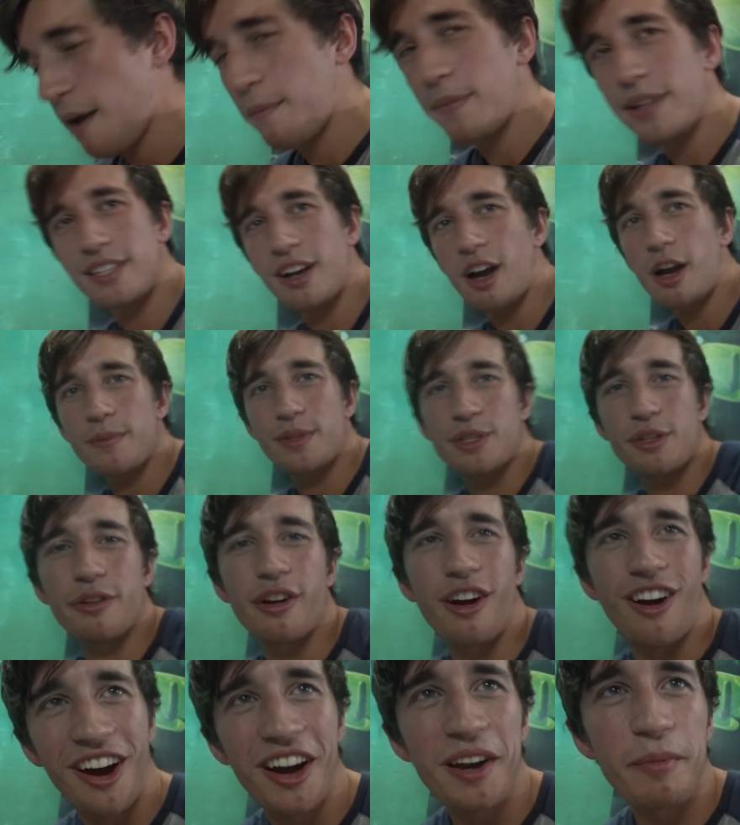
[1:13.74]
How many times are you
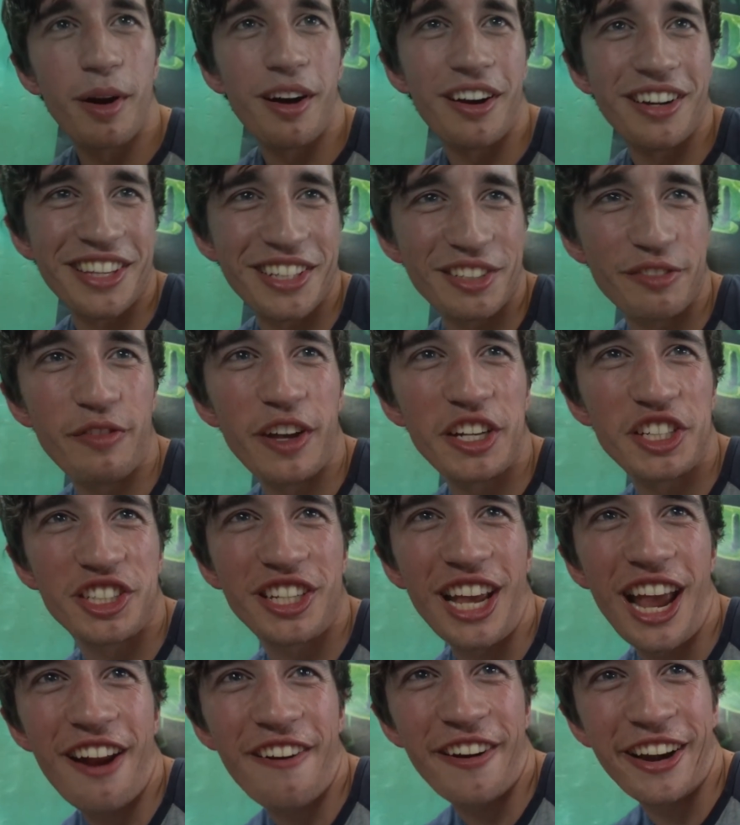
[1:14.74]
gonna hide behind this
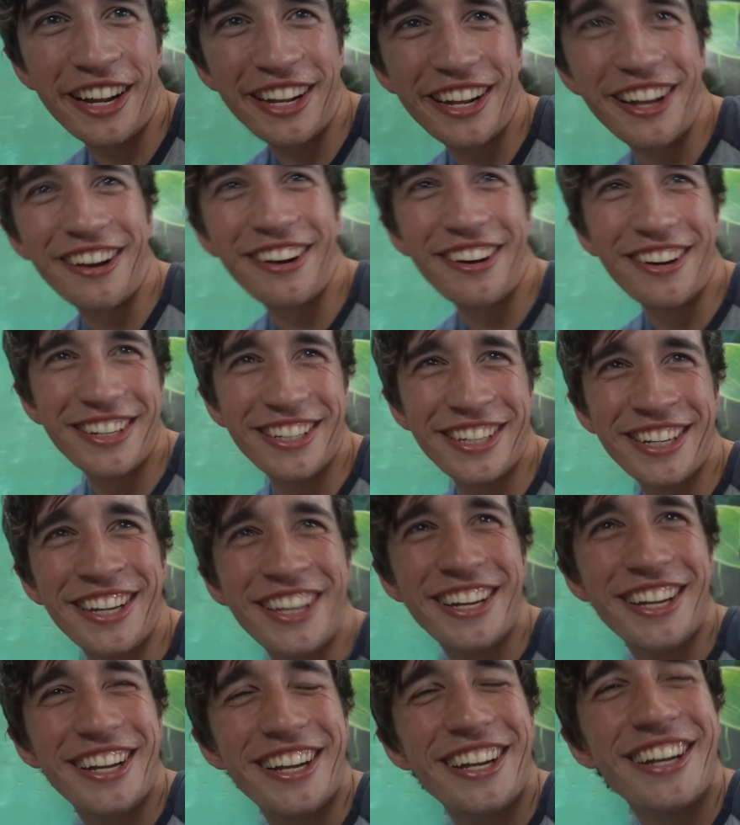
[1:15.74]
vegetarian card?
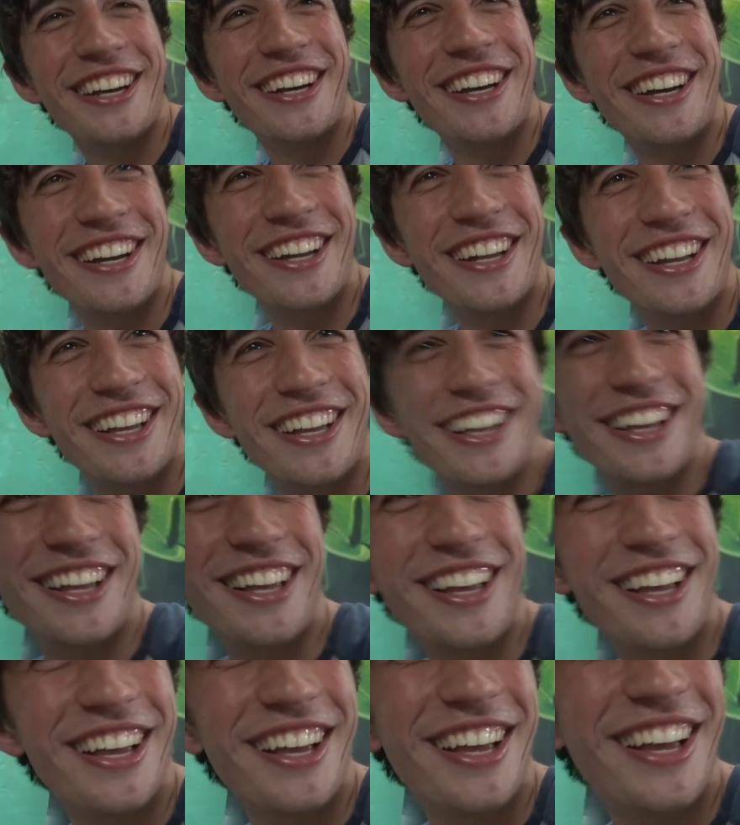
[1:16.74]

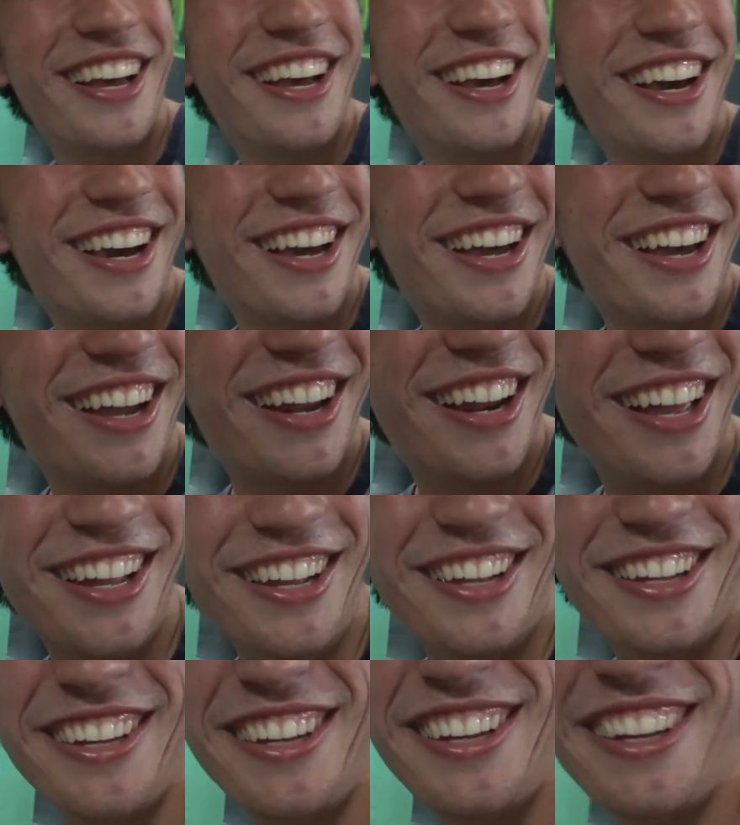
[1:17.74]
Until you find
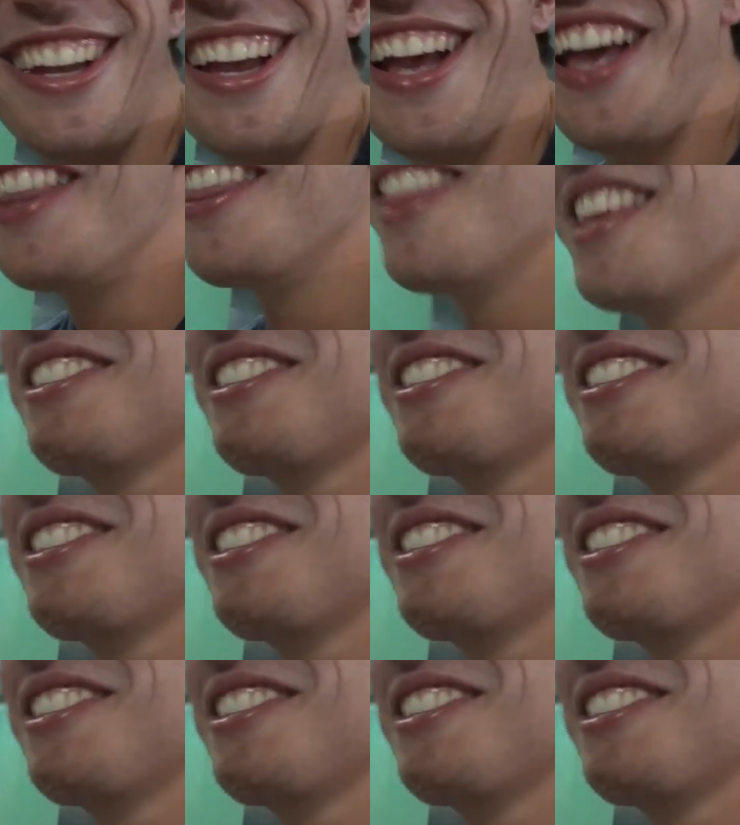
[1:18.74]
something I can eat.